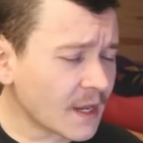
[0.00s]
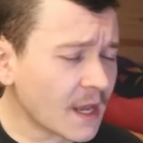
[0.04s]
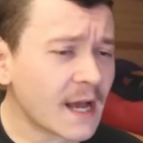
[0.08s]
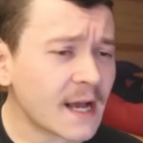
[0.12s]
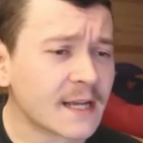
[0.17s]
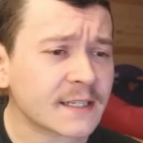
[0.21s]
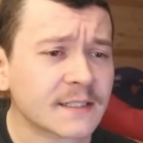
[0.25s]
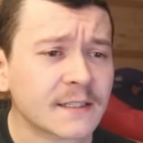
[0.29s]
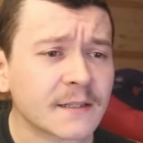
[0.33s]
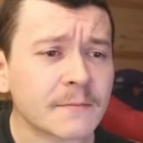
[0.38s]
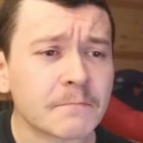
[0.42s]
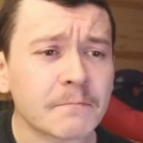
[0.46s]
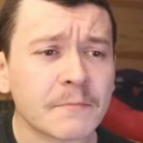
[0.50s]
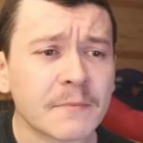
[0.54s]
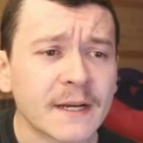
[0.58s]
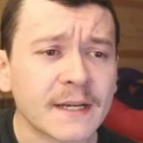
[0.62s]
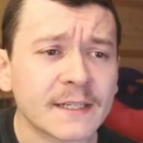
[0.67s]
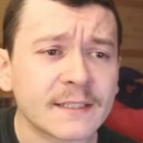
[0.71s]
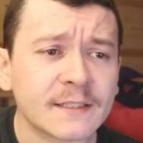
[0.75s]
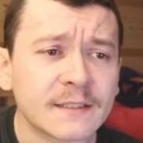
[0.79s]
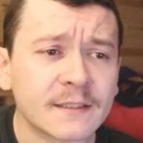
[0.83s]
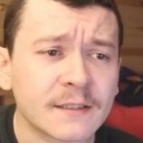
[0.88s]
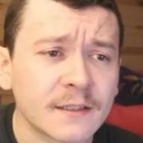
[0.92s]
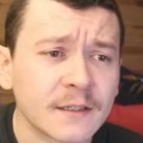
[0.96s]
has the
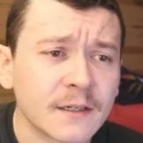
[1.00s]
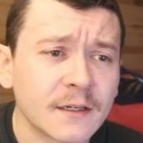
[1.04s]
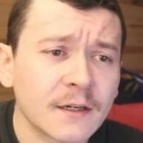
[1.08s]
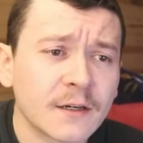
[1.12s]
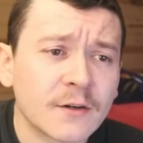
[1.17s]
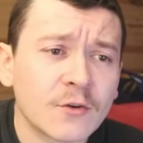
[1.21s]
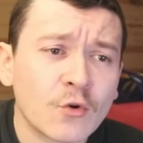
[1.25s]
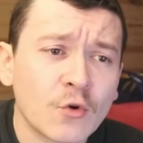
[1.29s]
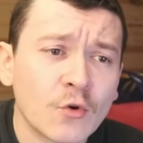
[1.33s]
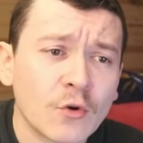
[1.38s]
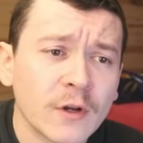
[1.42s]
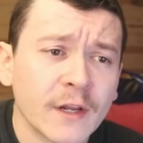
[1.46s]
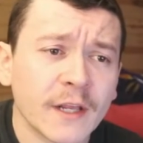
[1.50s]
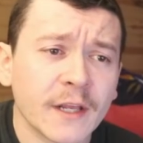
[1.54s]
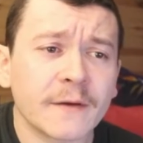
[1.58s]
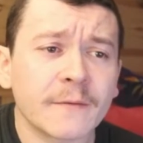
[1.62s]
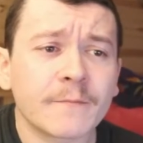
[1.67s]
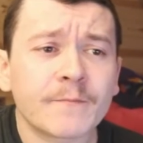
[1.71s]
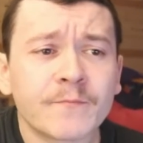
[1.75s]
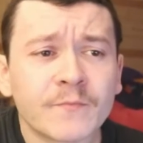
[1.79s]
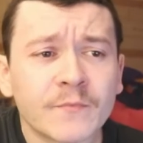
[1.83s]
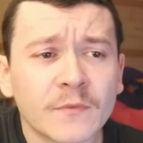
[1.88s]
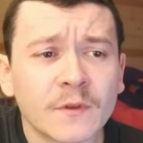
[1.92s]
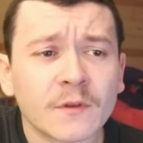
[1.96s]
best
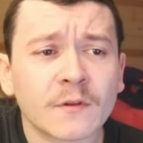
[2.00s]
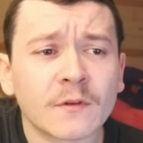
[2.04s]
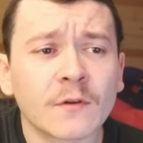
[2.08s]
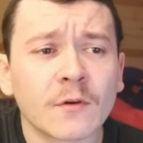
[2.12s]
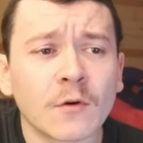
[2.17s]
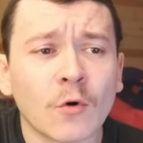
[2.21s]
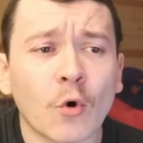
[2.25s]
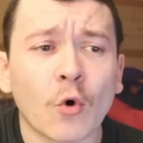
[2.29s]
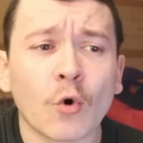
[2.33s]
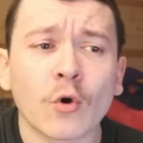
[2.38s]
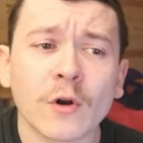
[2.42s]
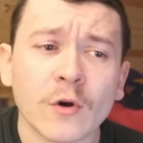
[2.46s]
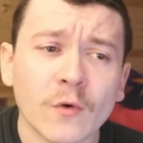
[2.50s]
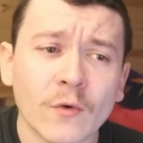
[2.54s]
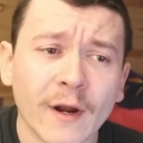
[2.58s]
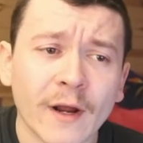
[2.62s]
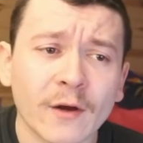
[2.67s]
cooling all